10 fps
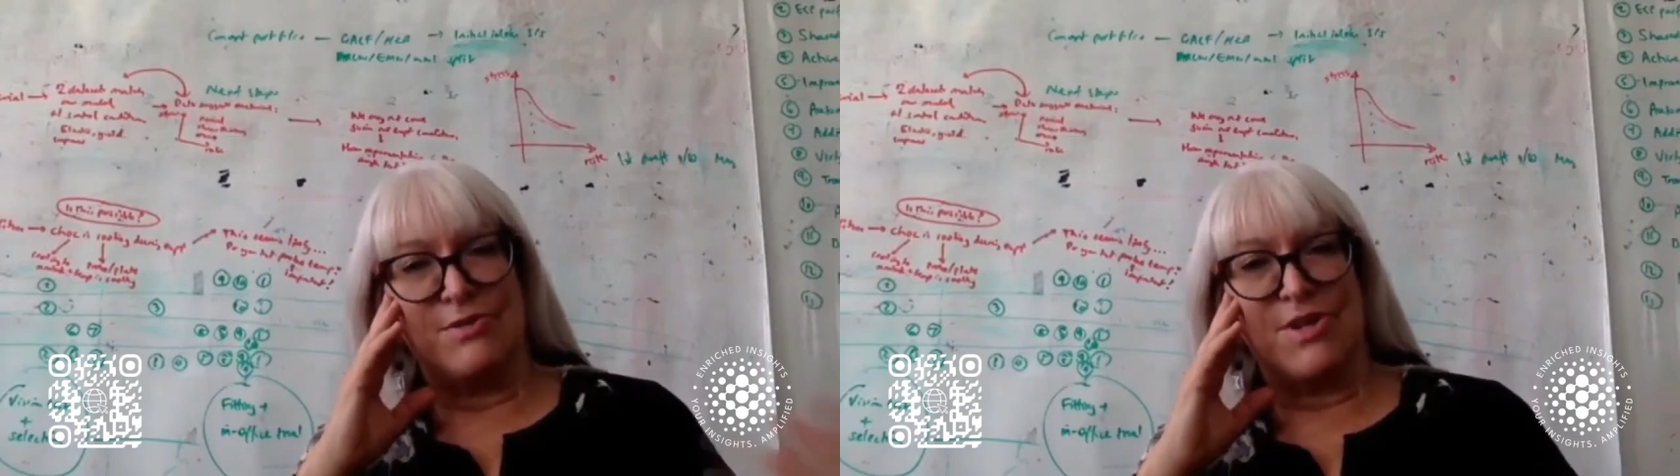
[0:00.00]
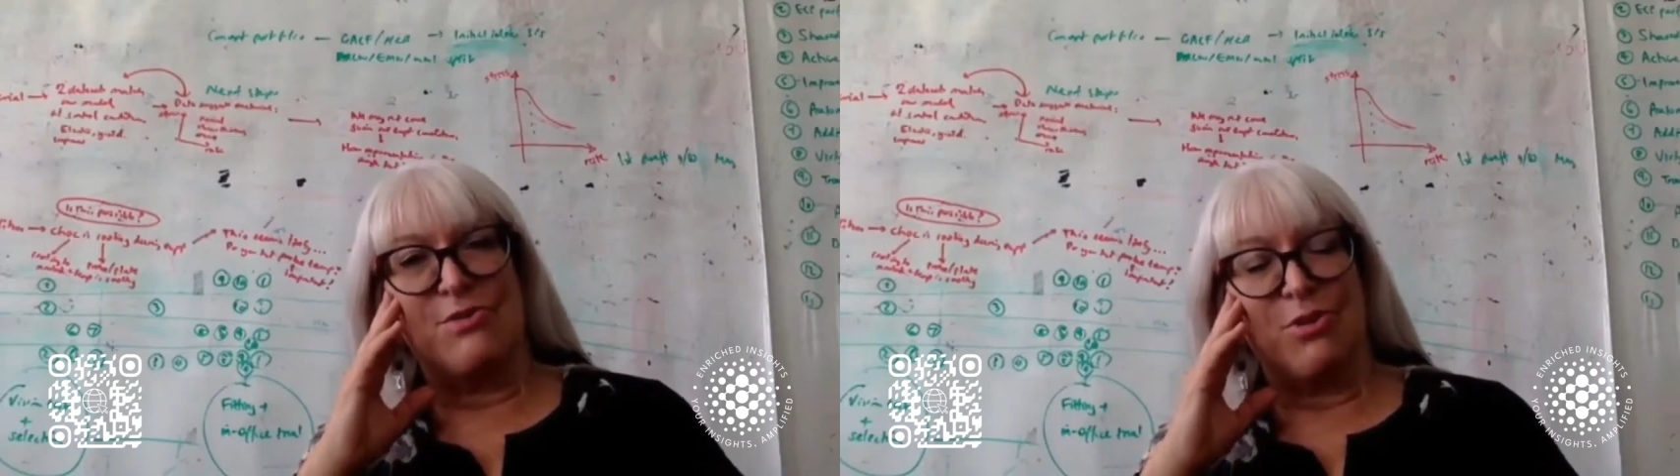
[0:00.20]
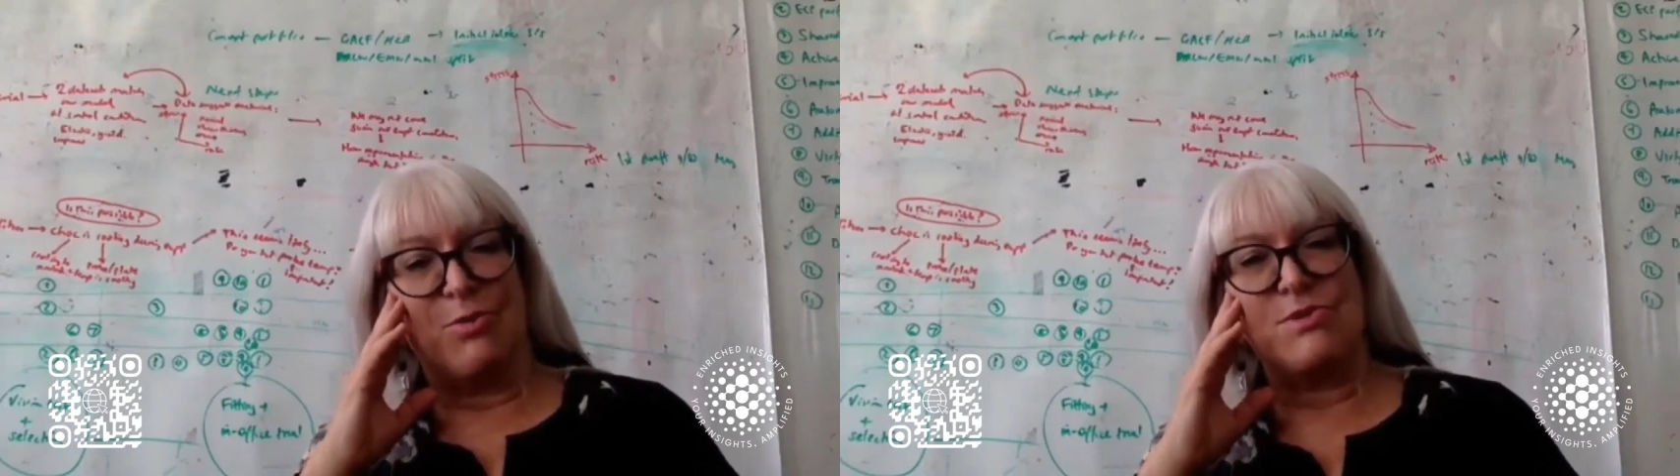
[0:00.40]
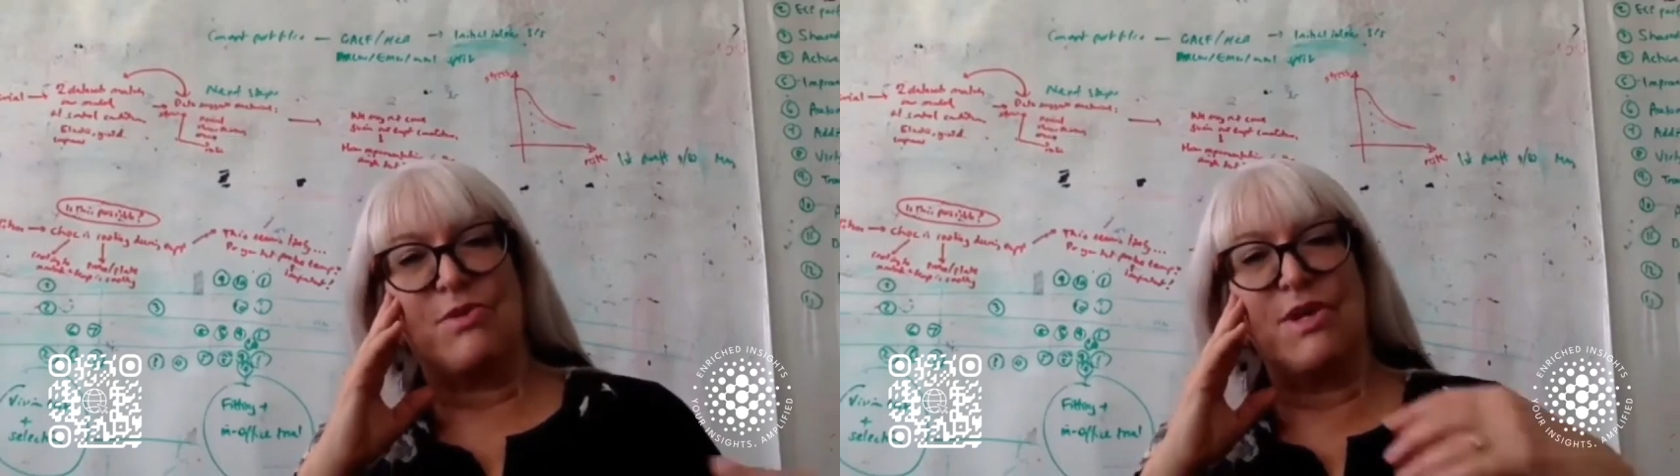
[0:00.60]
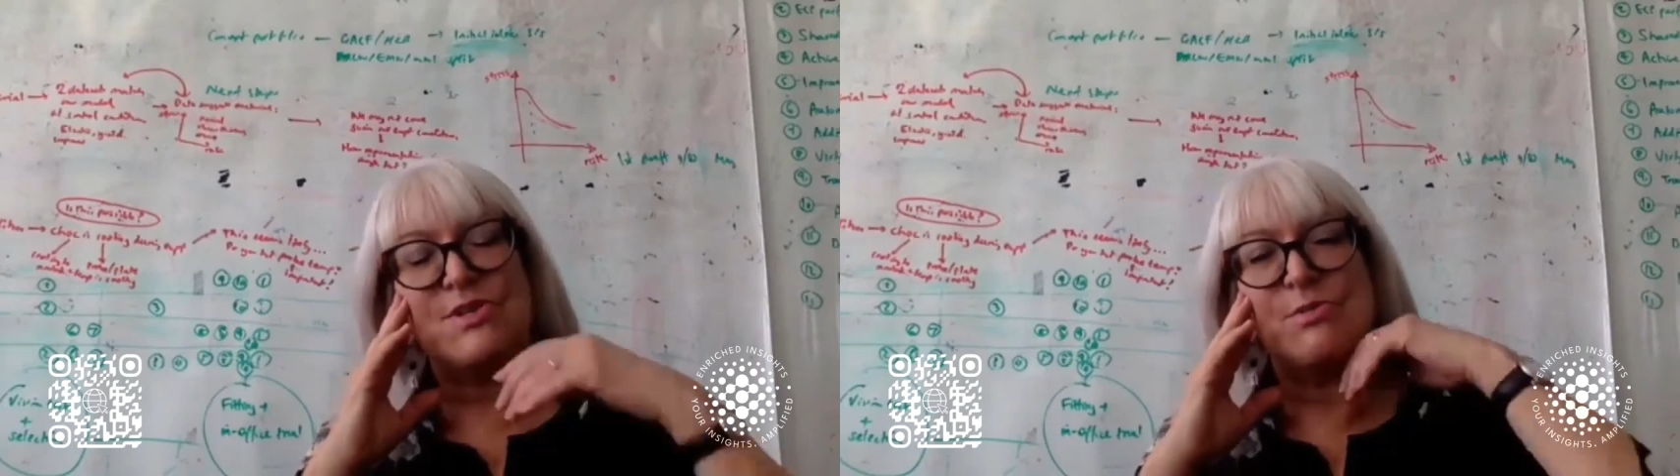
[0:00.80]
general
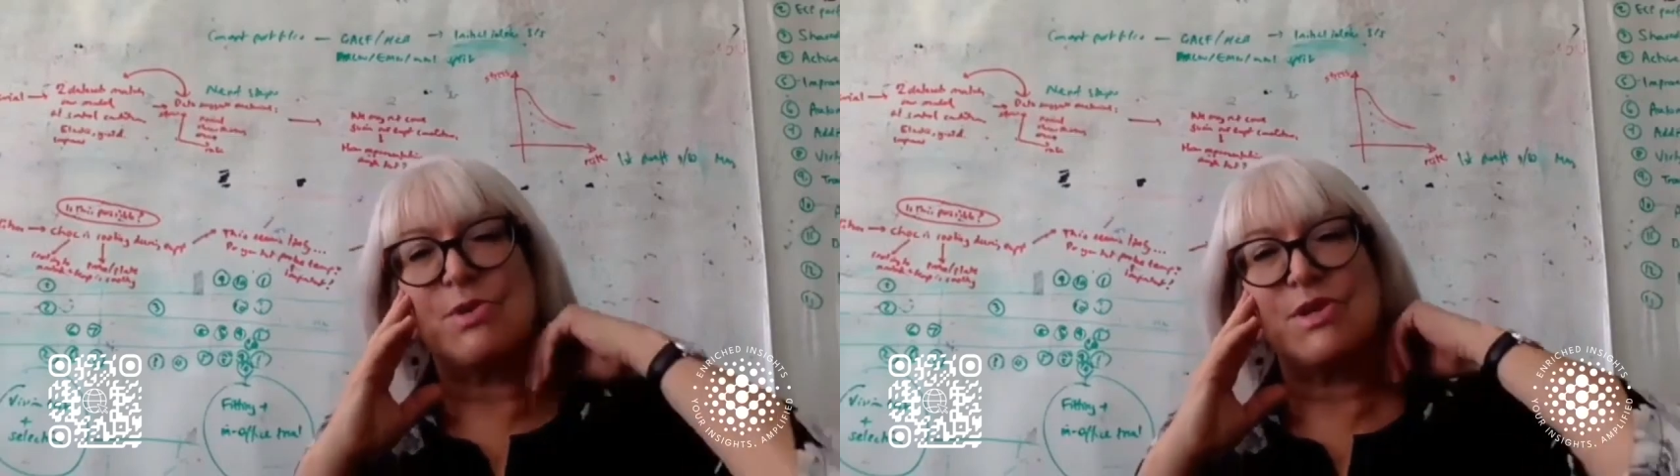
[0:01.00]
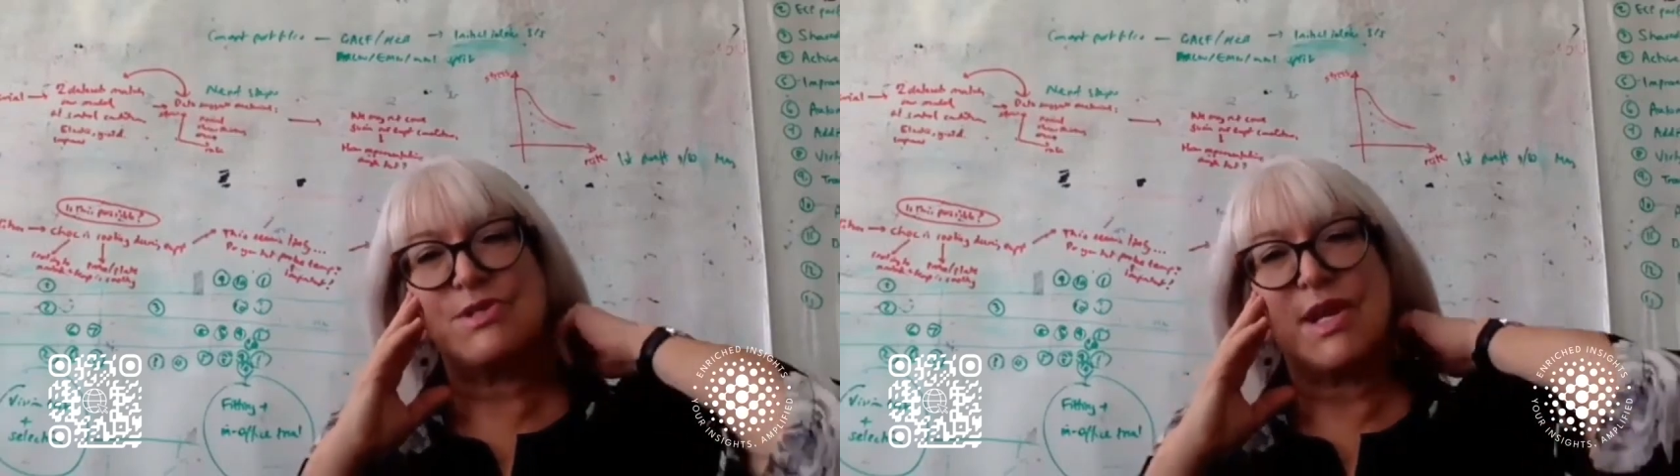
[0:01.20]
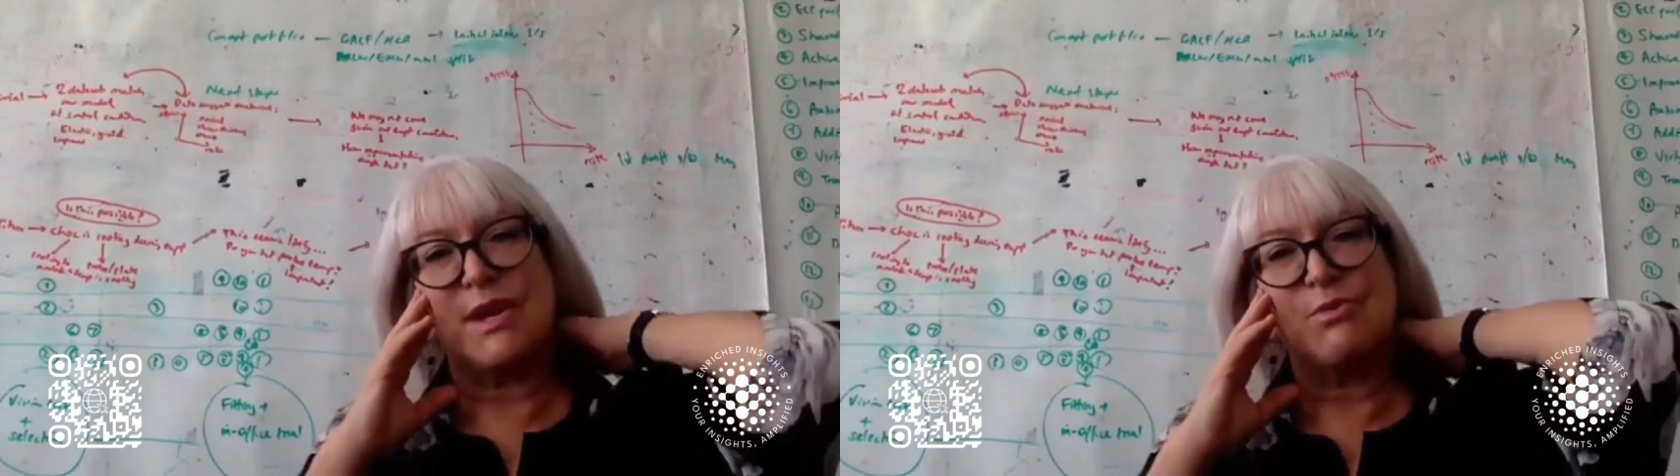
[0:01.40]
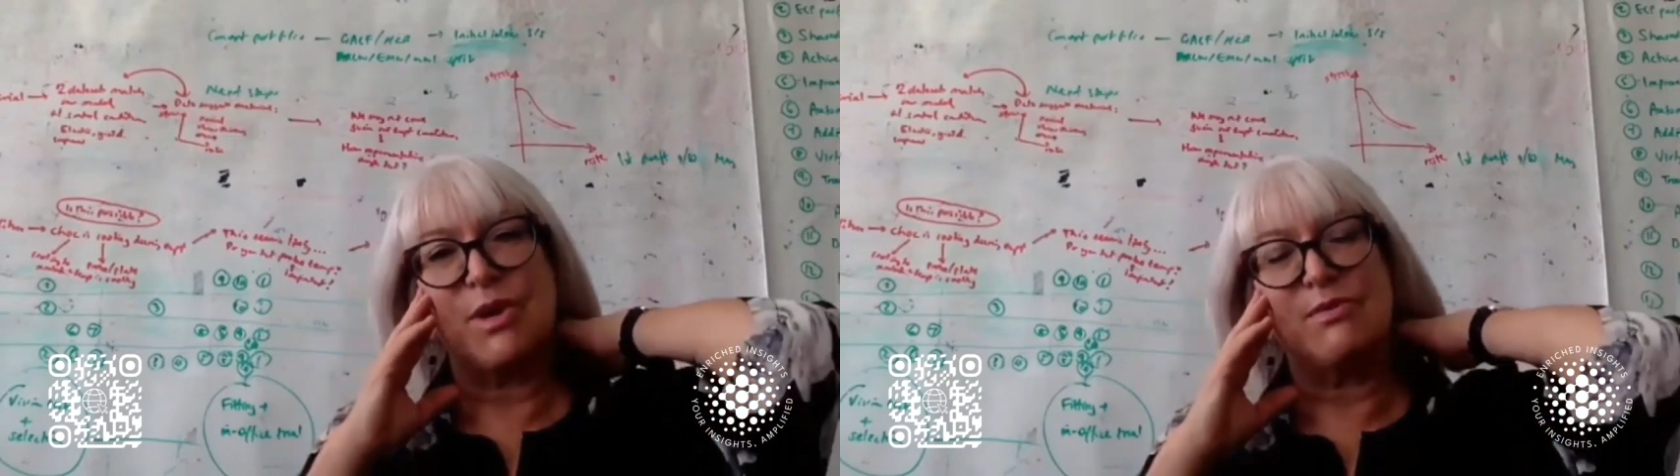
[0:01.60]
observation, because again